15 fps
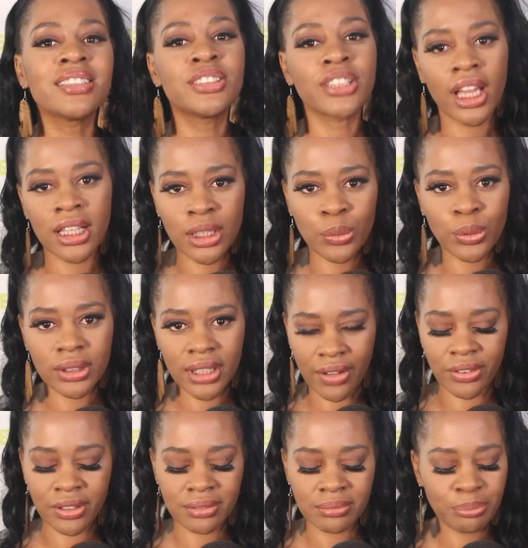Jalen will
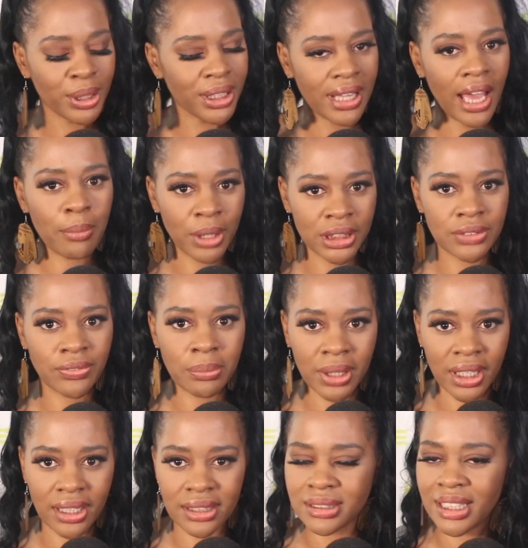never be that much of a
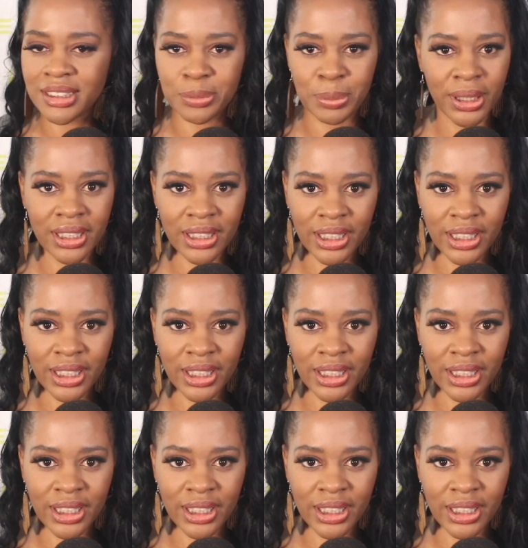menace, let's be